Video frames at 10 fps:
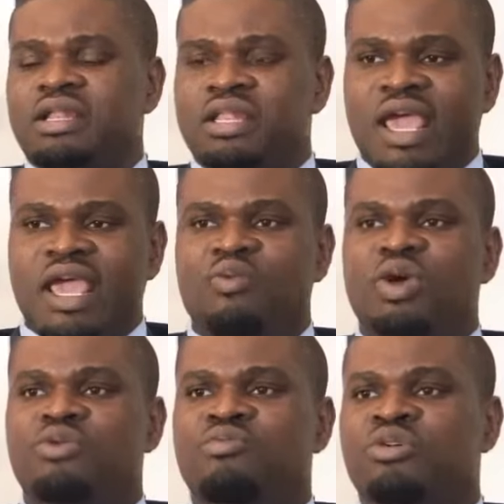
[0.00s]
Then
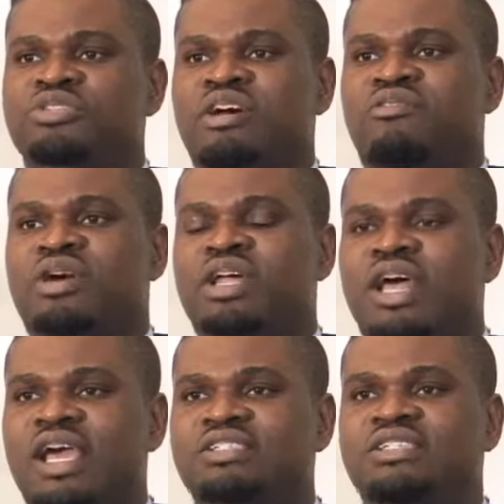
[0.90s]
when you must have
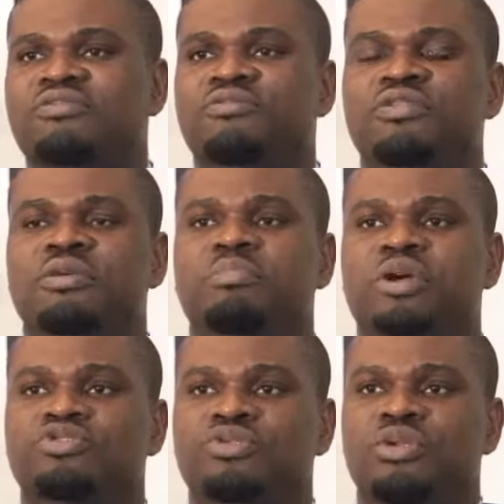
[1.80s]
organized even the
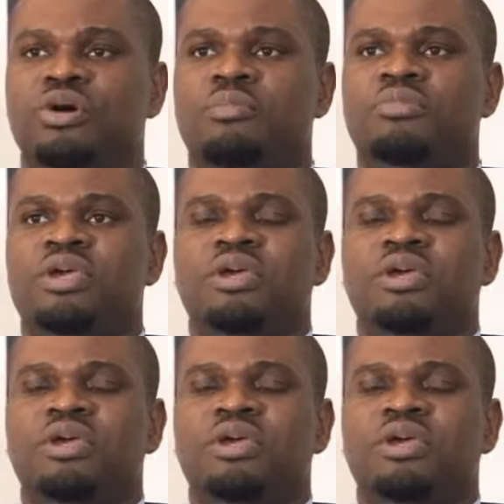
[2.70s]
petroleum